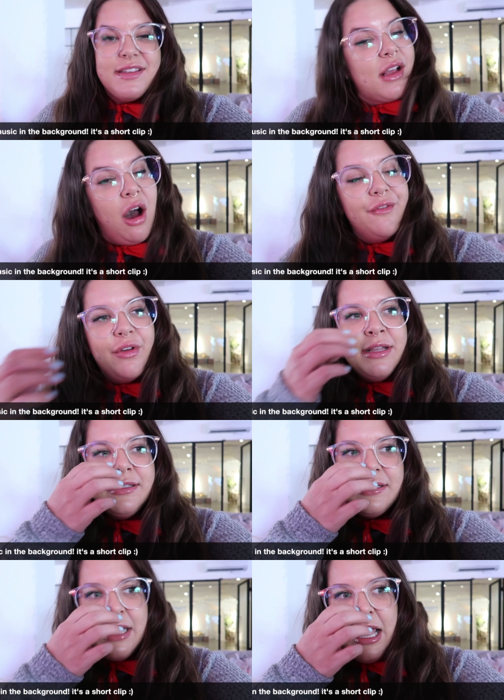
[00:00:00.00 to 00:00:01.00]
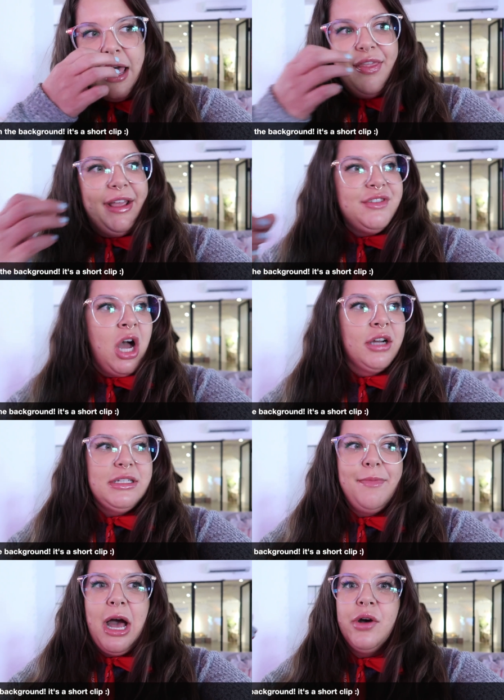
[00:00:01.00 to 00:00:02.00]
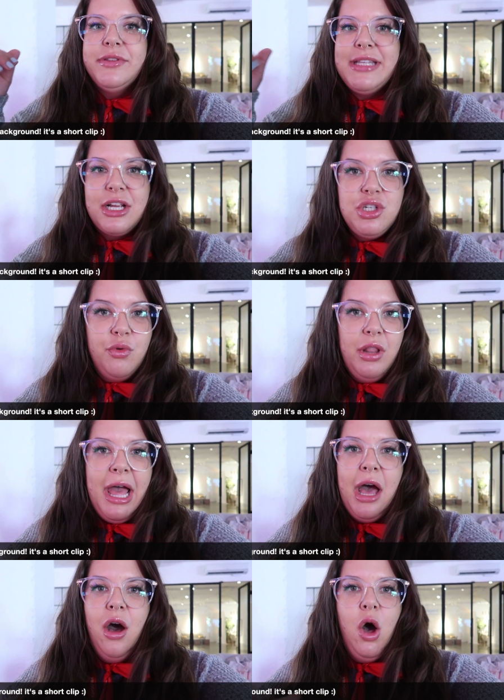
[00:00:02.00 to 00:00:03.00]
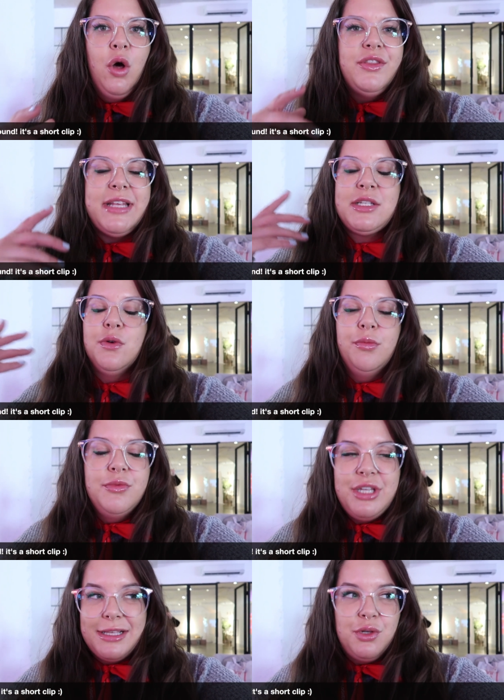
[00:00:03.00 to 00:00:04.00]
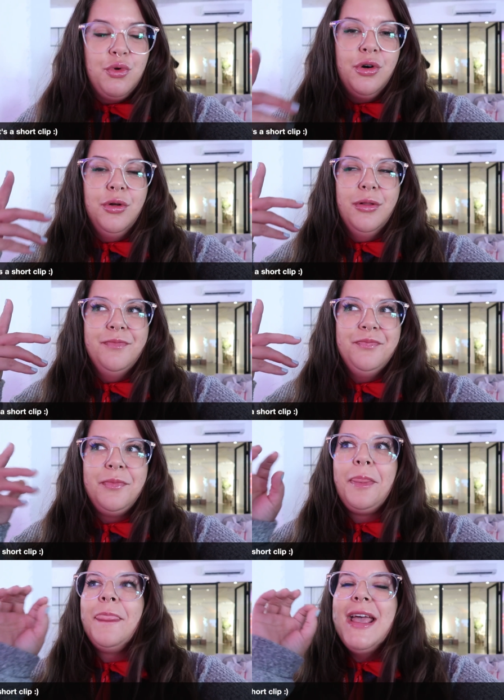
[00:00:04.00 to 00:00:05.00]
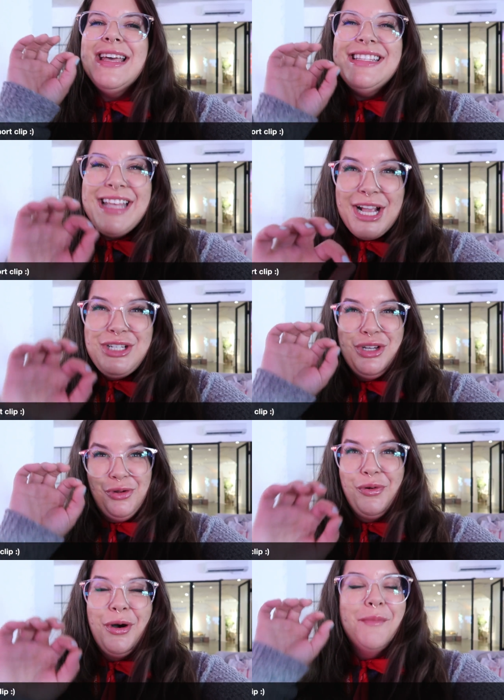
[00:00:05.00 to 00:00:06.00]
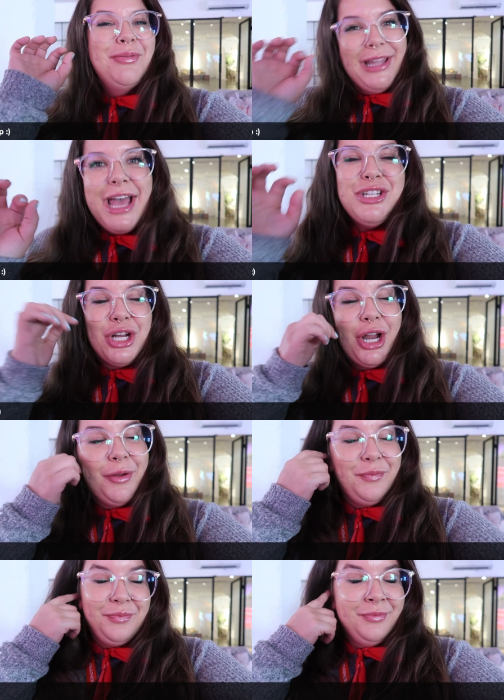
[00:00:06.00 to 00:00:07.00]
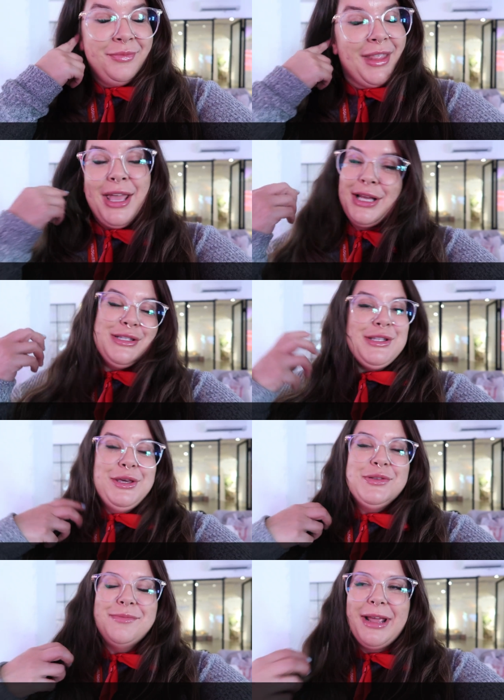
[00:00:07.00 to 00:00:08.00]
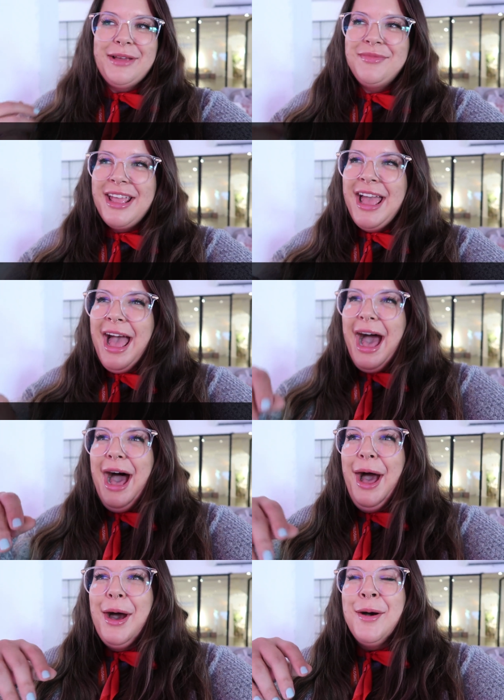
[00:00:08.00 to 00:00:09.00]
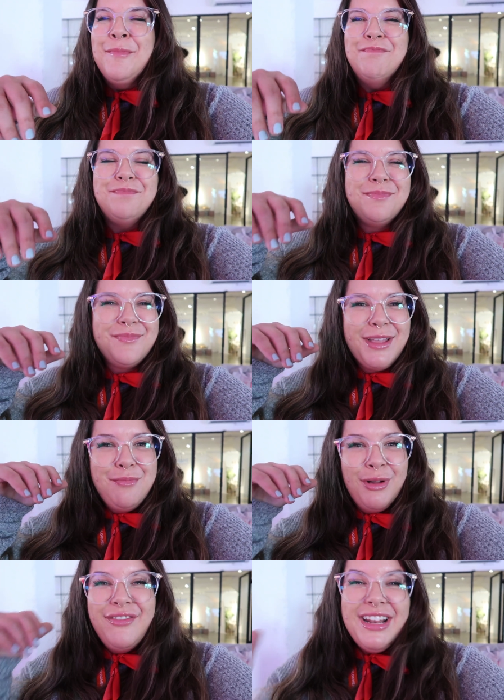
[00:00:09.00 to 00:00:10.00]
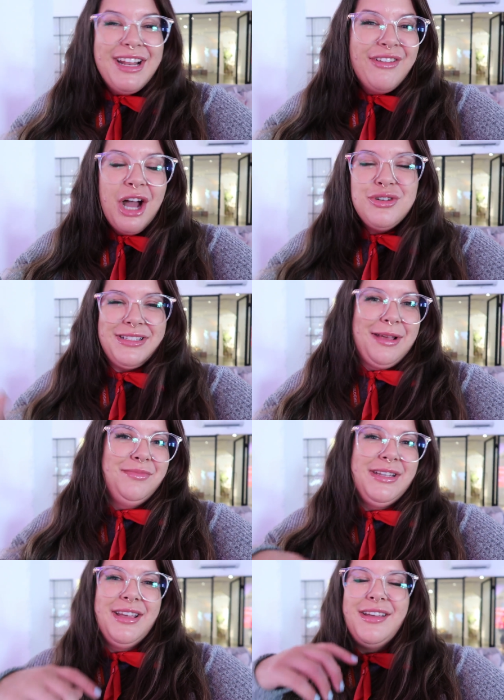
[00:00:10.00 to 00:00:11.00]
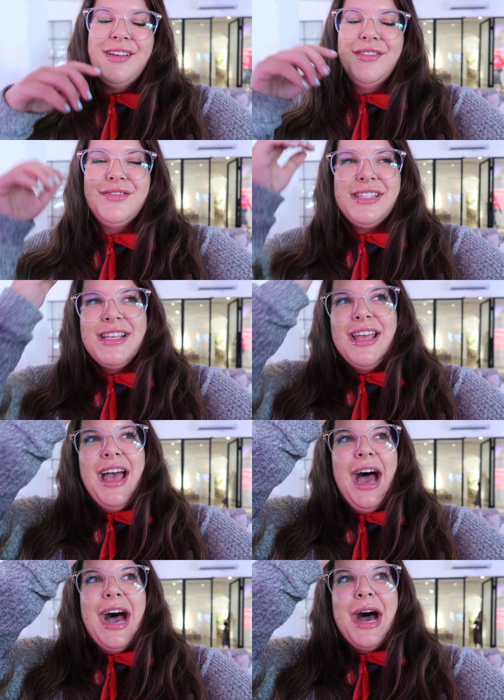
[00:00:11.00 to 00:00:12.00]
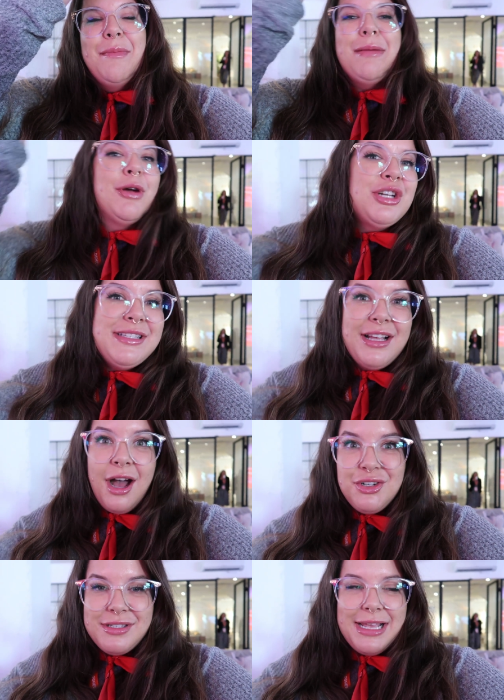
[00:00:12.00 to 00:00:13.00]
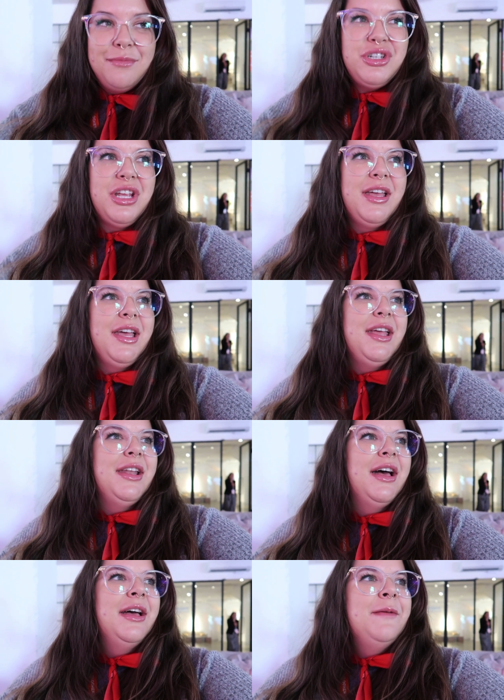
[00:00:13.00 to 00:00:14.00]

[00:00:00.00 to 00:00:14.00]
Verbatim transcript: this conference. They've talked about sexual health, sexual, sexual, sexual pleasure. Excuse me. Um, preventative contraceptives, um, emergency contraception,